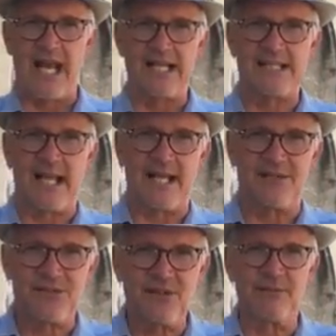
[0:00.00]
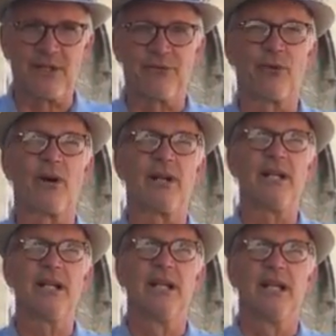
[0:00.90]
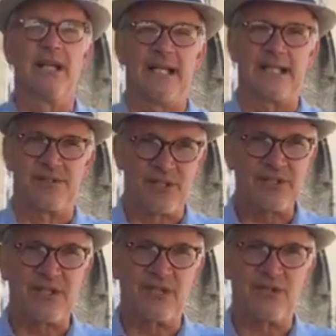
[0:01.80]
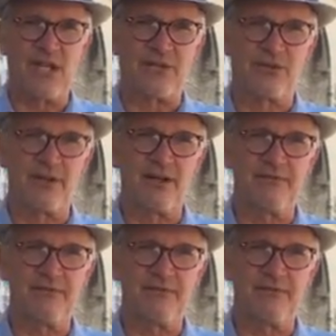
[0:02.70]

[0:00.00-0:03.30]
as a civil authority in the 16th century,